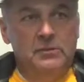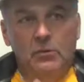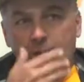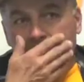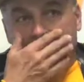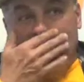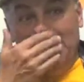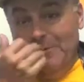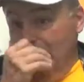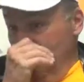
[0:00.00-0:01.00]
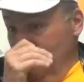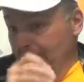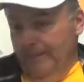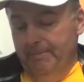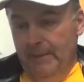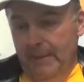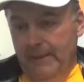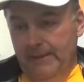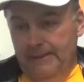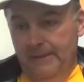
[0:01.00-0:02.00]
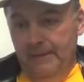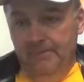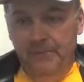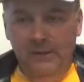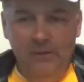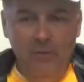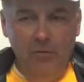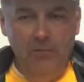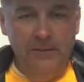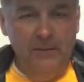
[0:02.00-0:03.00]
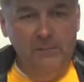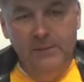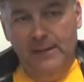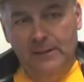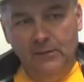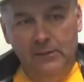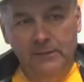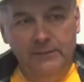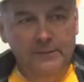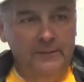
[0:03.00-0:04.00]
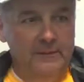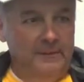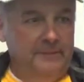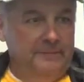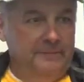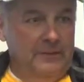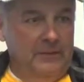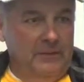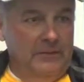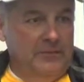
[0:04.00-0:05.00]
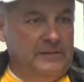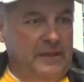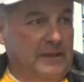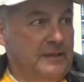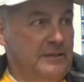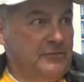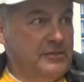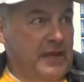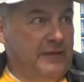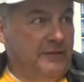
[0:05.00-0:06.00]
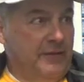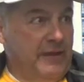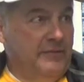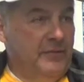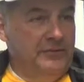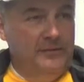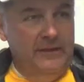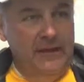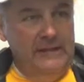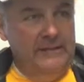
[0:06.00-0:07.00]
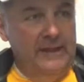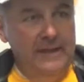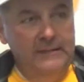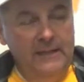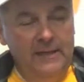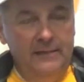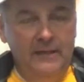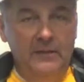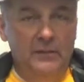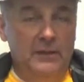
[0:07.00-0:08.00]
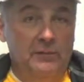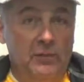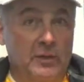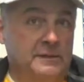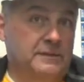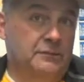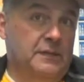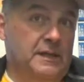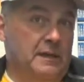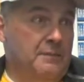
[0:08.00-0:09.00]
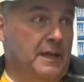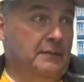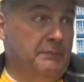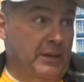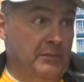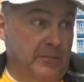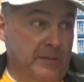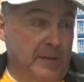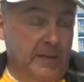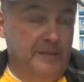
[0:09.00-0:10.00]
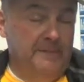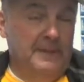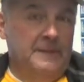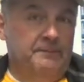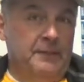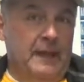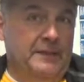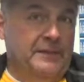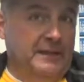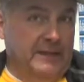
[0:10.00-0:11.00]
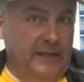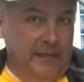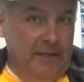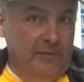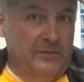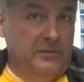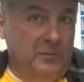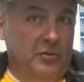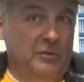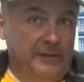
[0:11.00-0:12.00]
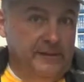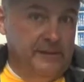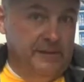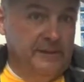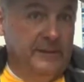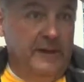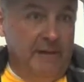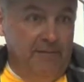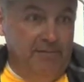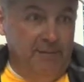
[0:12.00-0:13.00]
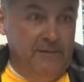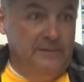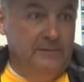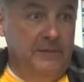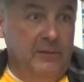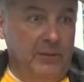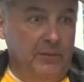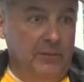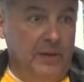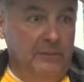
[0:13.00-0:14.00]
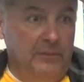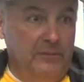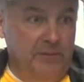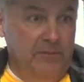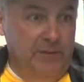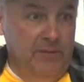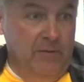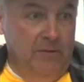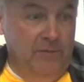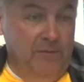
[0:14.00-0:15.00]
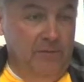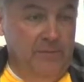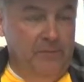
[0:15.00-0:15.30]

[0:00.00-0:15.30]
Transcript: going out on the road, and hope you come back with, give or take either side of 500 to 8-9, 9-8, whatever it was, and we came back better than that. I think that gave us some early season confidence that we were able to feed off of.